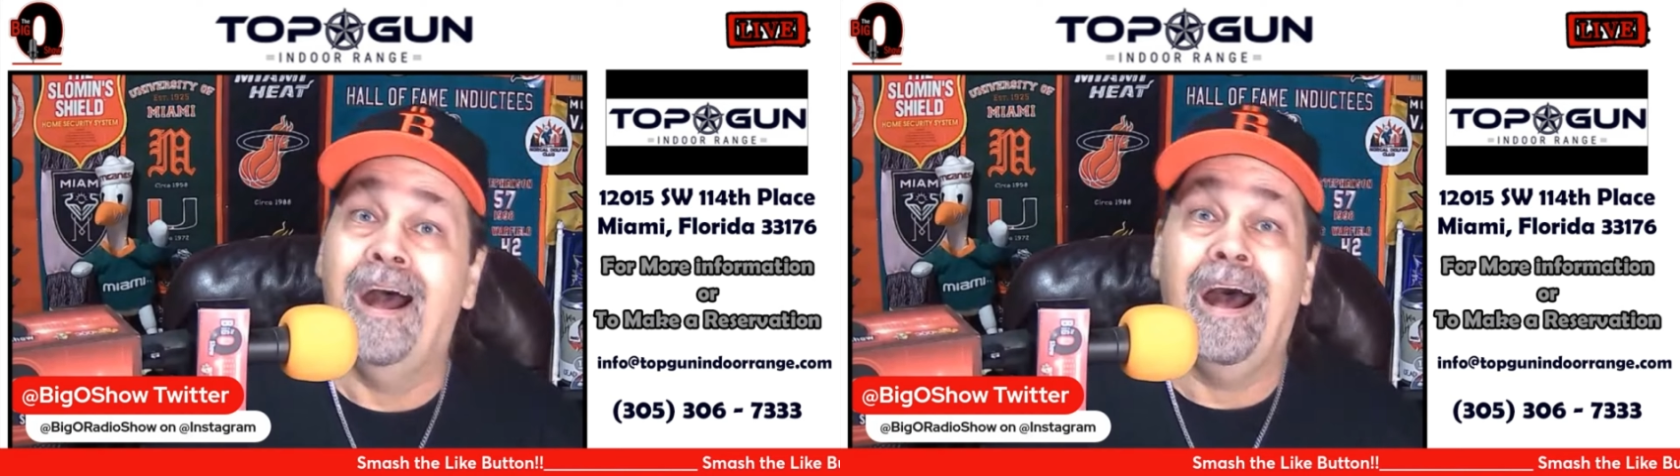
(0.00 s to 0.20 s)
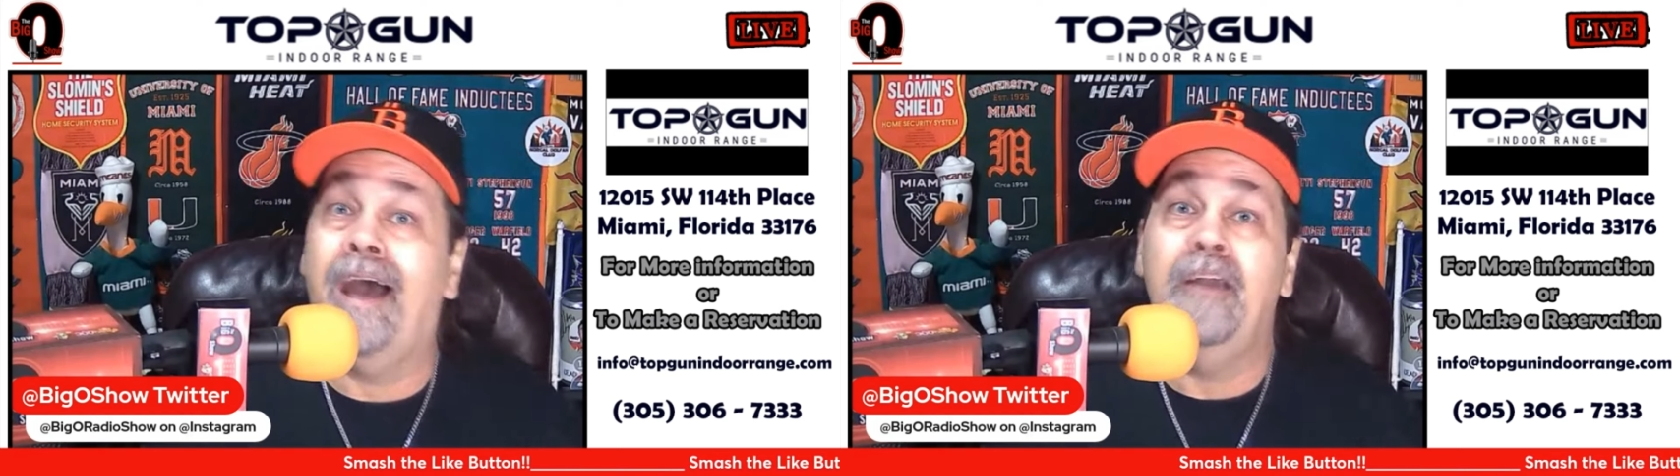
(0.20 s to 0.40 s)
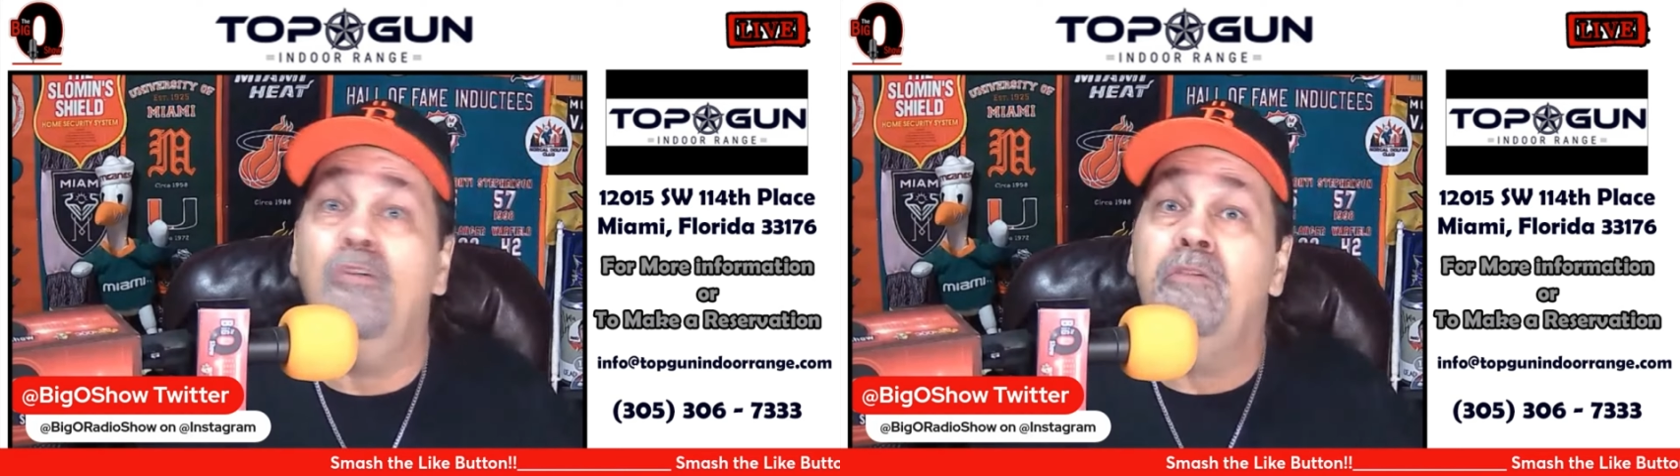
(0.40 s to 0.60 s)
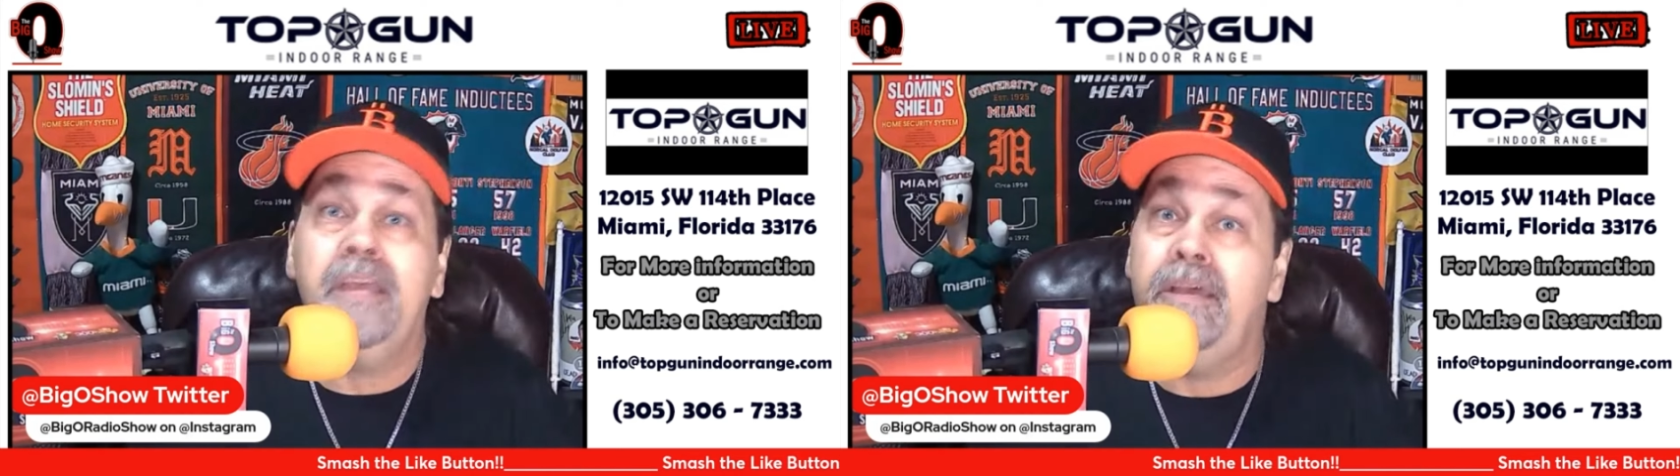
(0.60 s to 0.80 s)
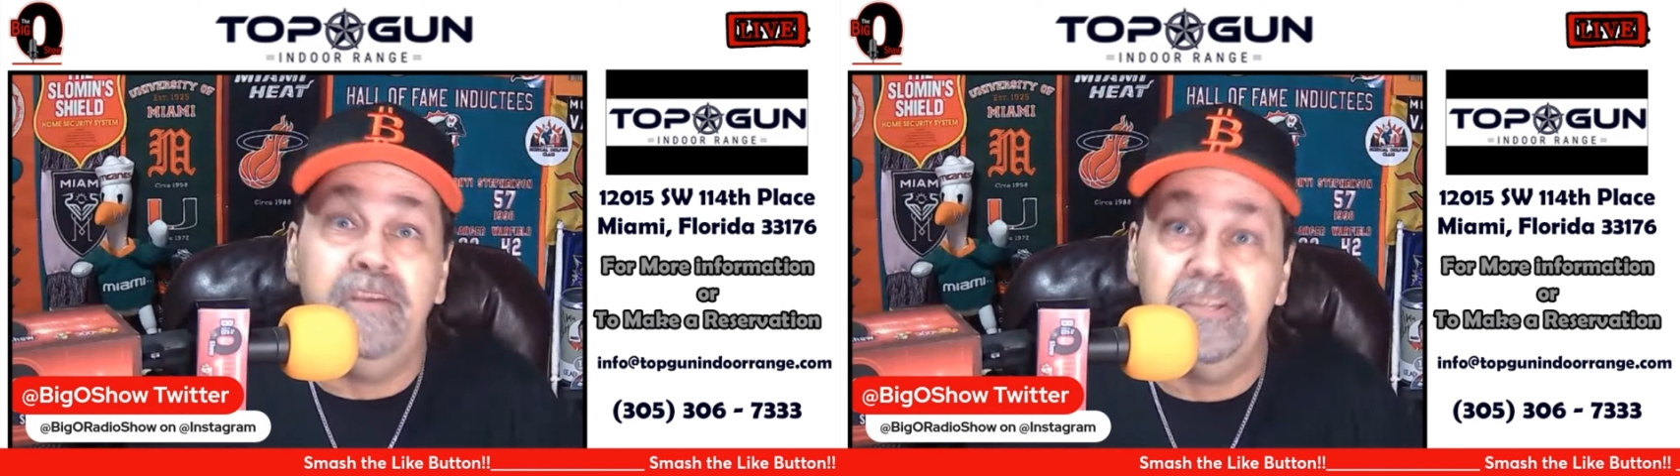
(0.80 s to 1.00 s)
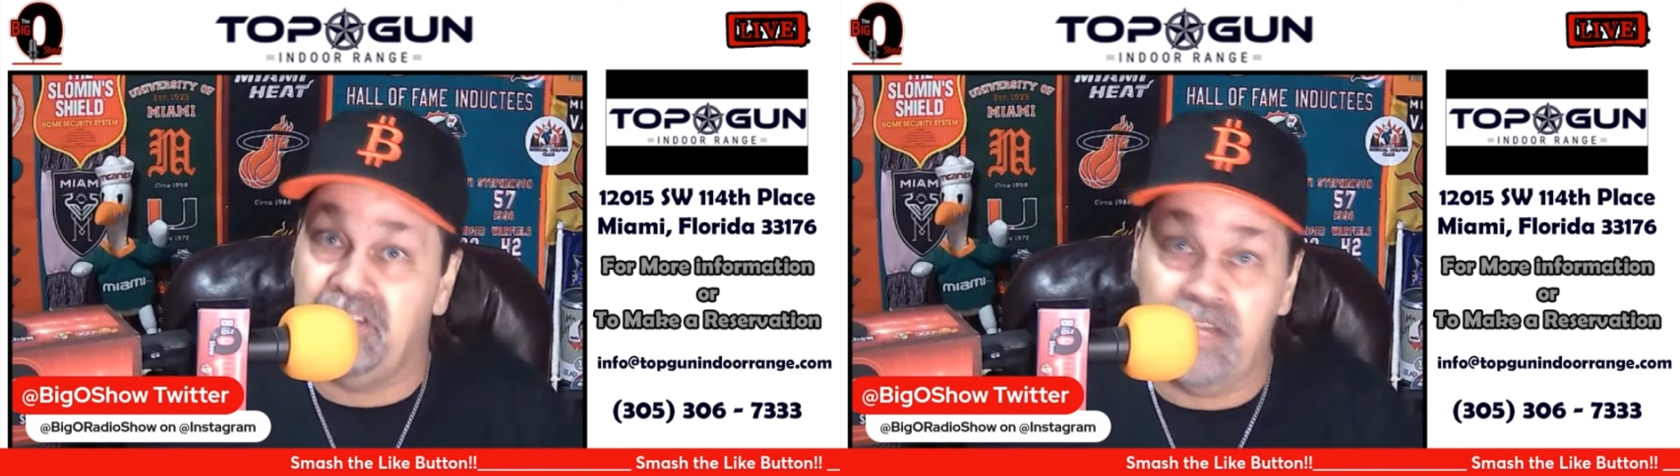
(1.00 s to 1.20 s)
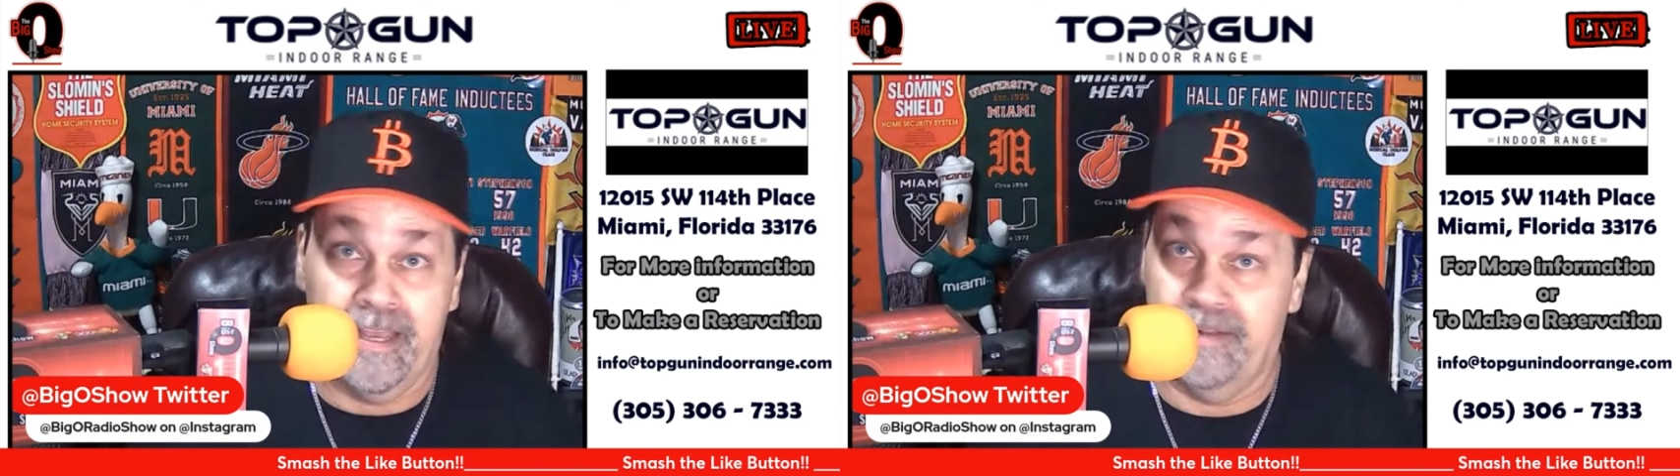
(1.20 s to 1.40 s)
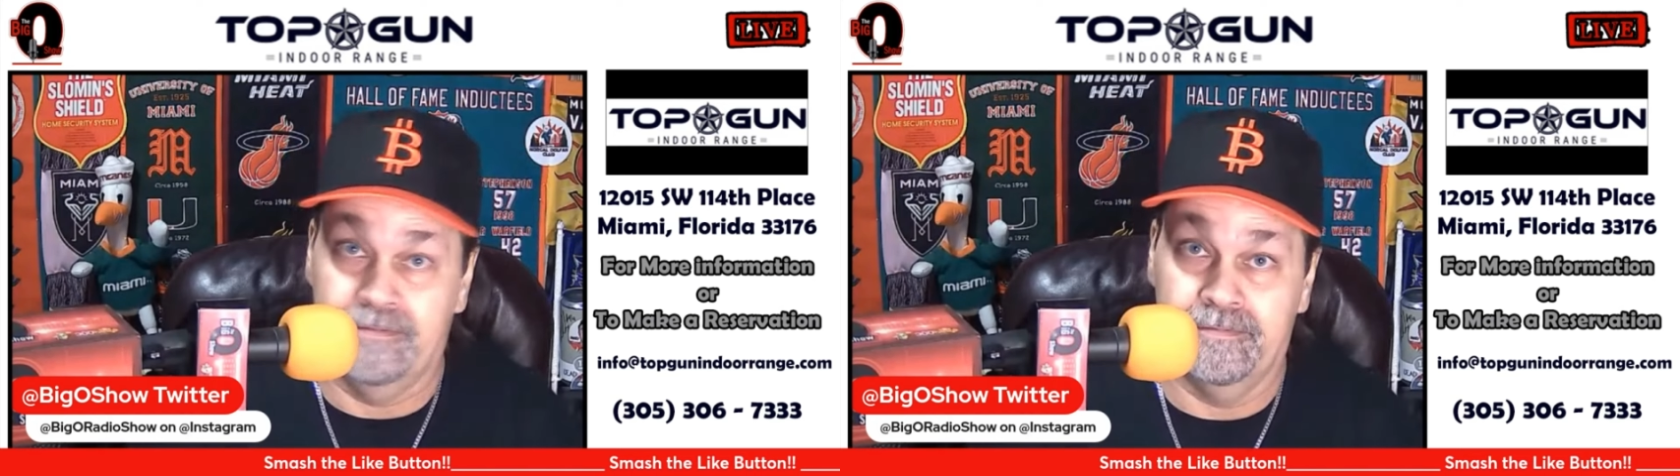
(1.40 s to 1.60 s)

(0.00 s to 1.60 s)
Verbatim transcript: I don't give a shit.